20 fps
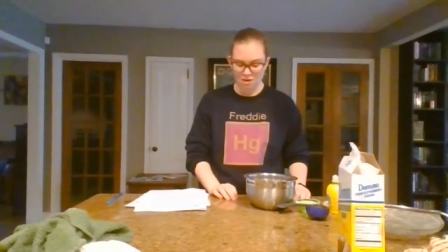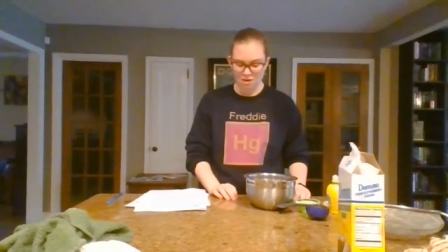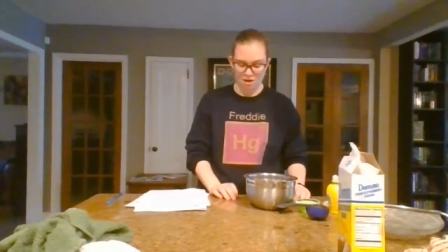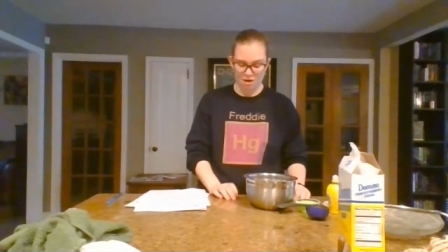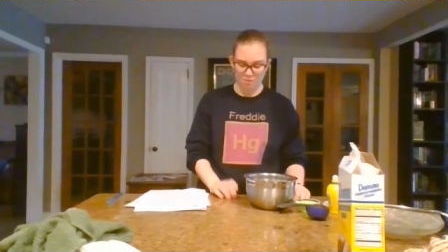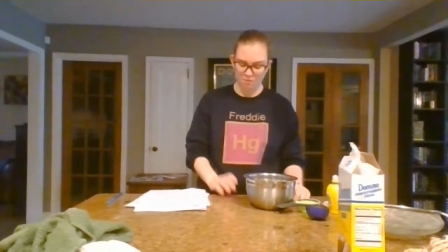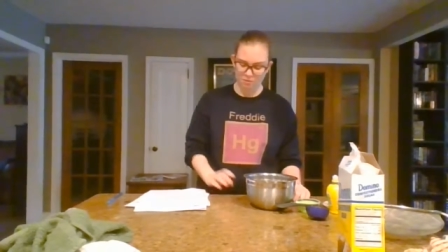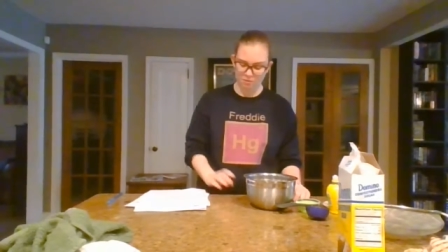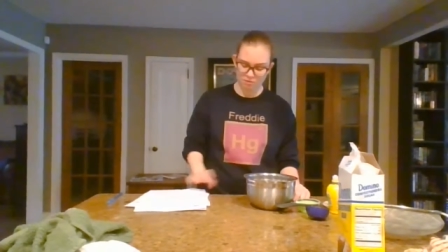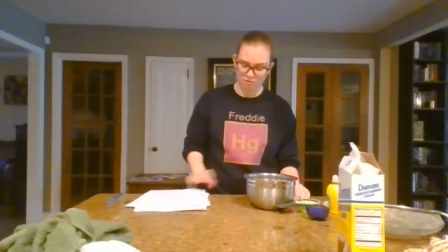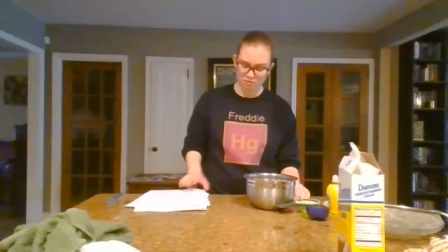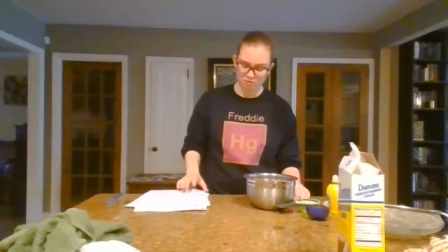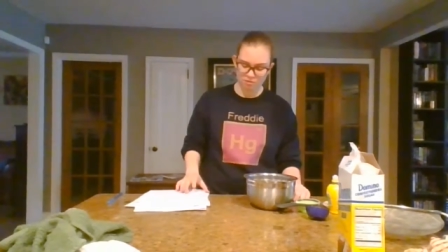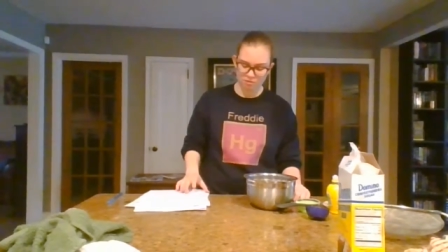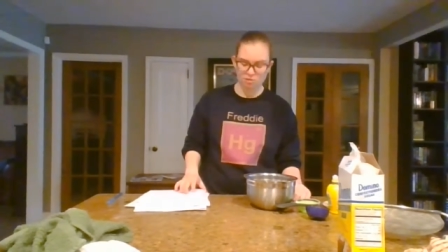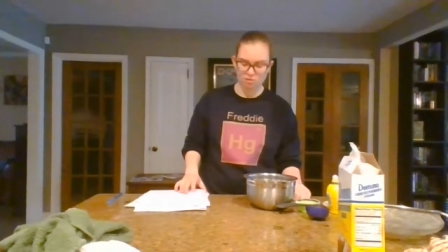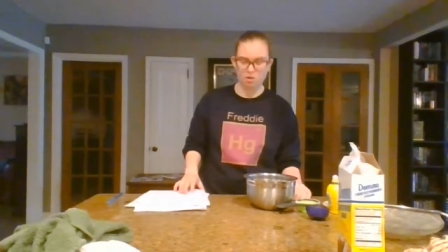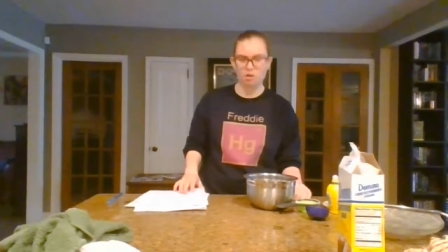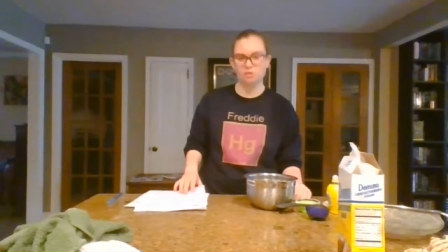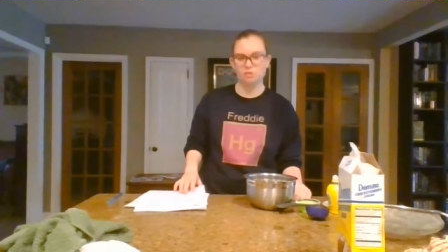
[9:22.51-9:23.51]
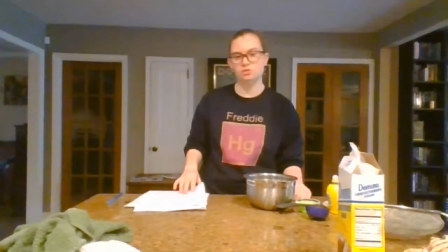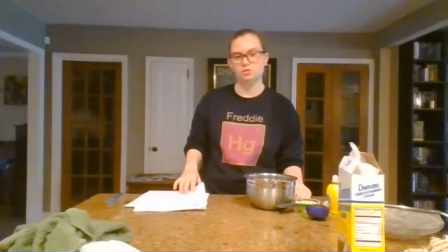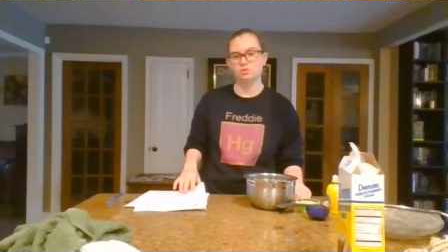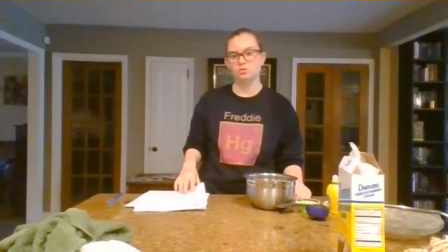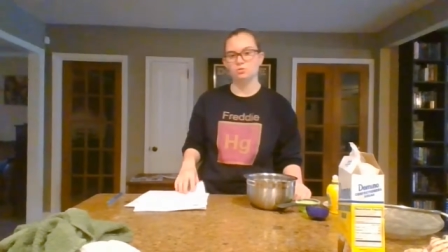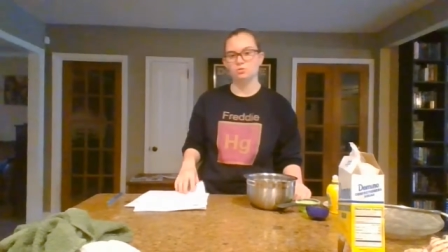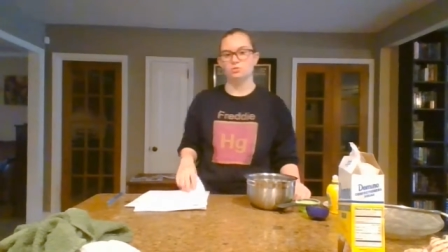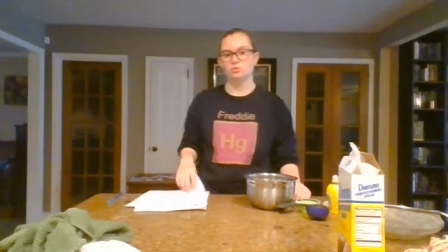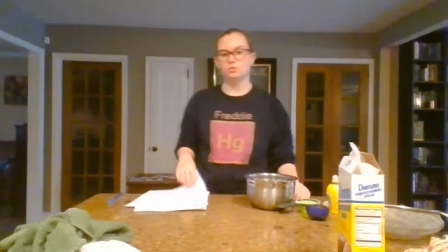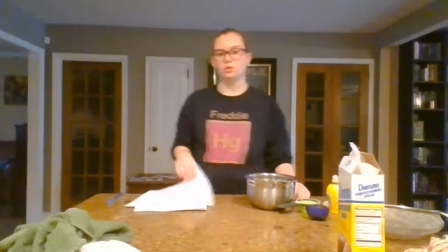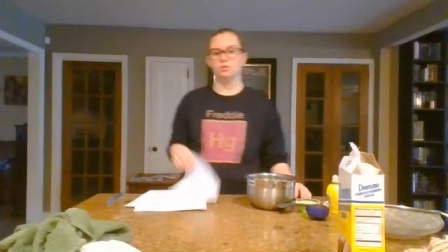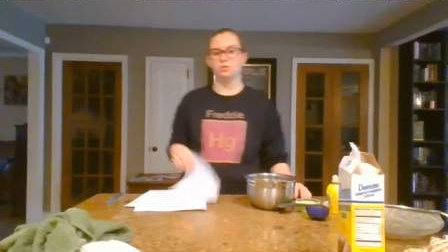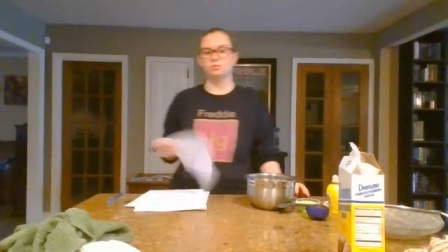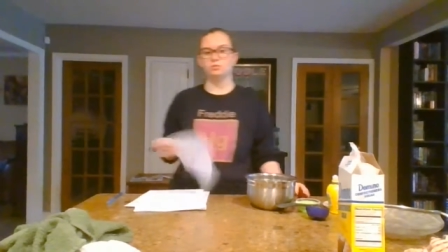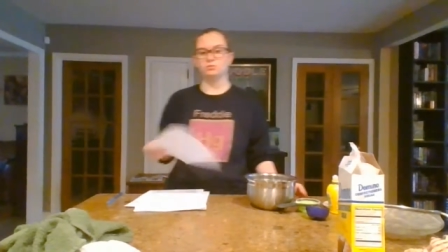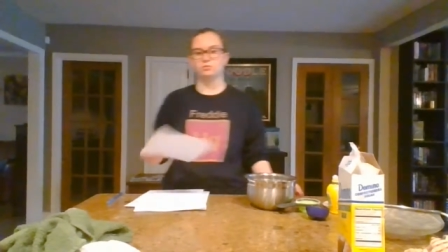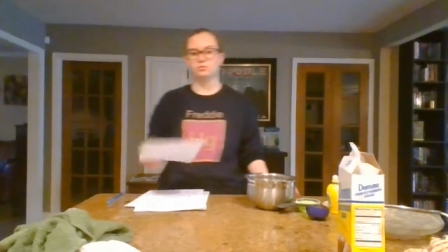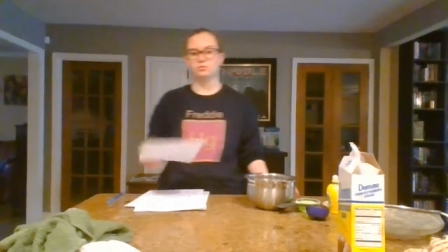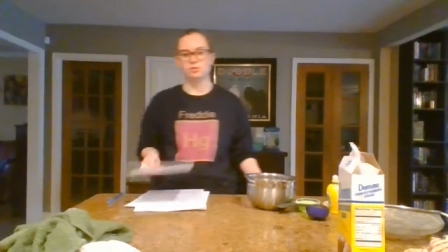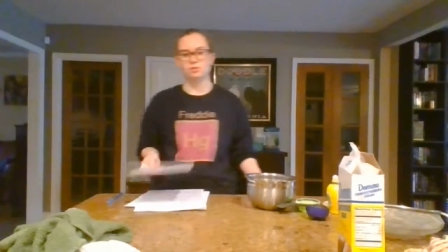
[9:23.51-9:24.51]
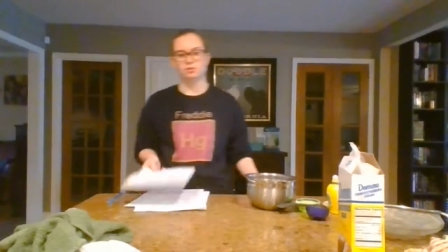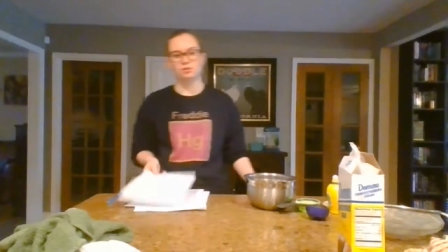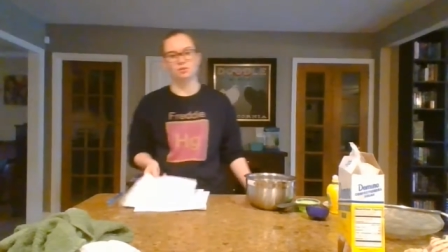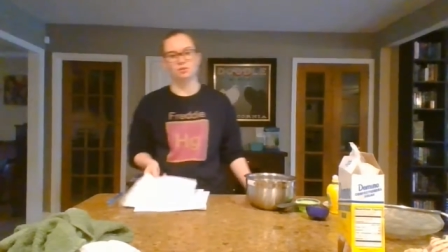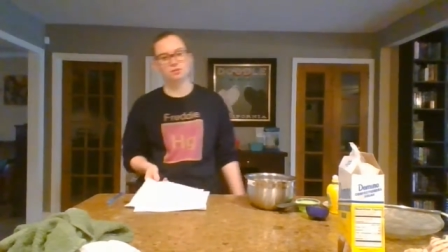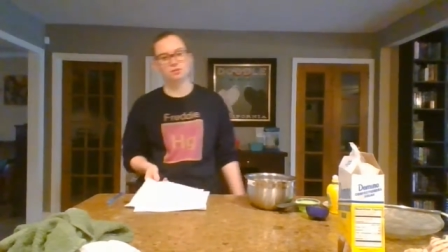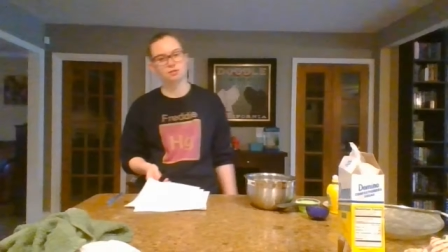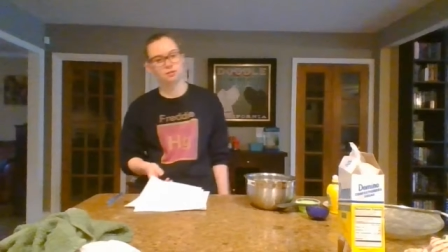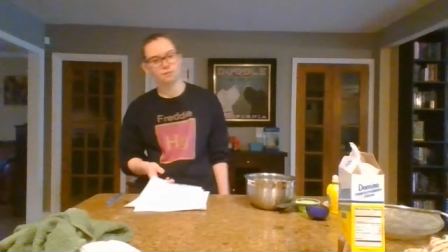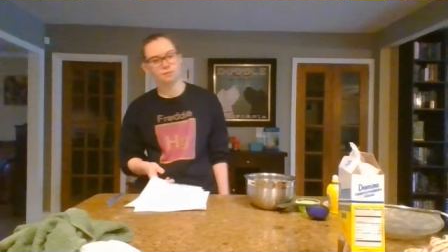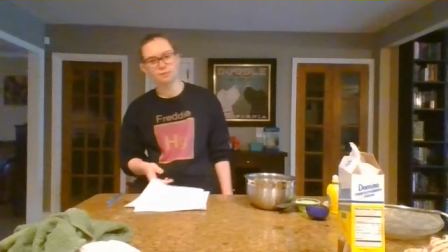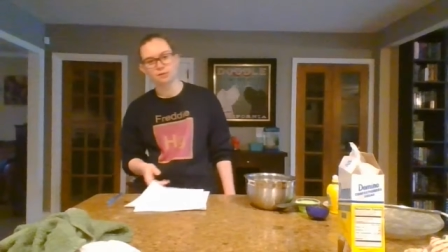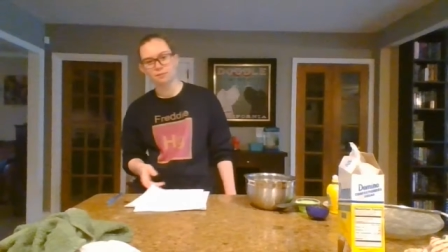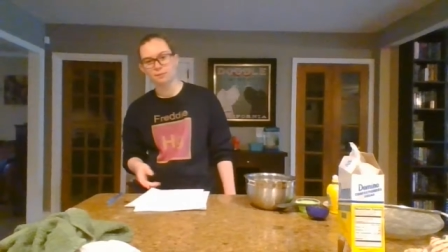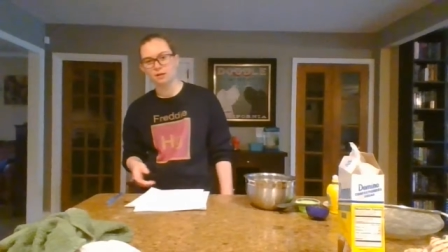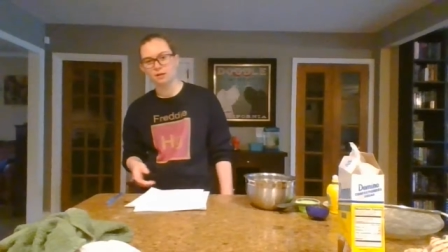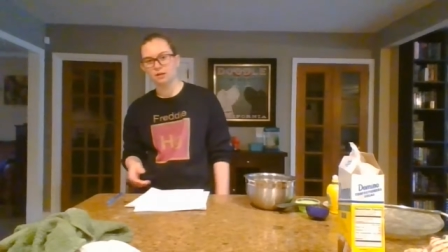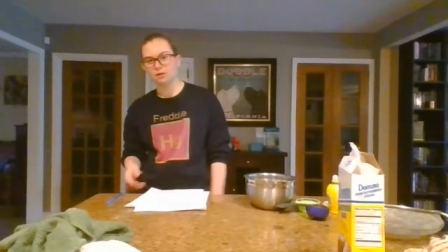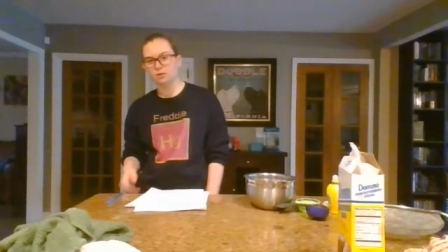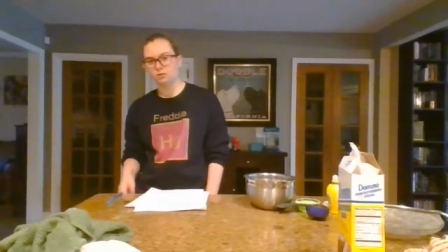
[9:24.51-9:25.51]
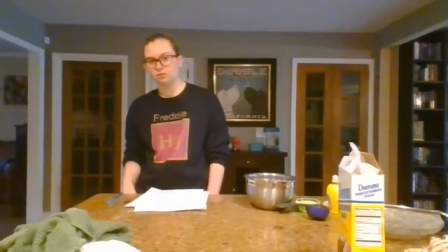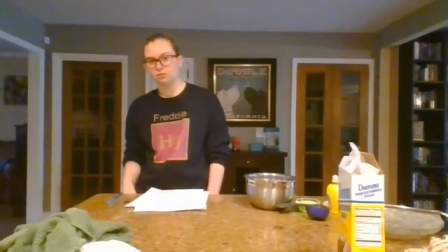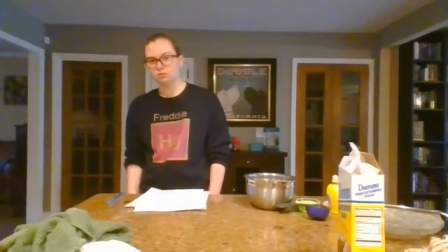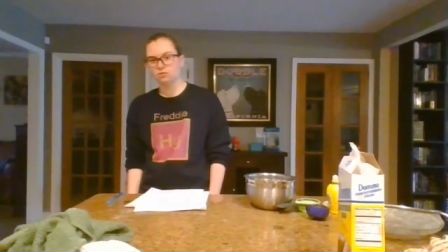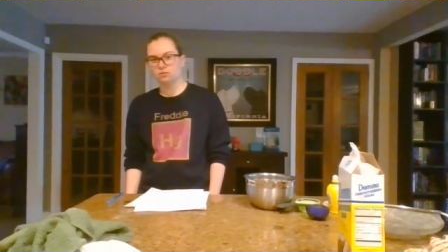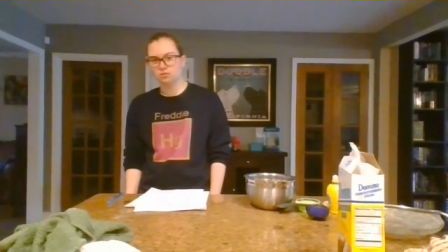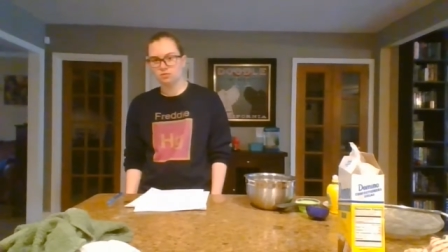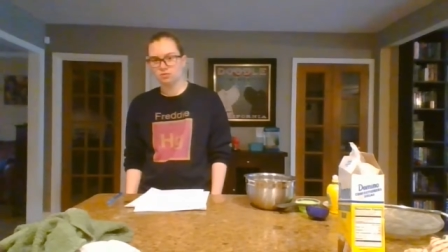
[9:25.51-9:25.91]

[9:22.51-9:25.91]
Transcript: I'm going to talk to you just a little bit about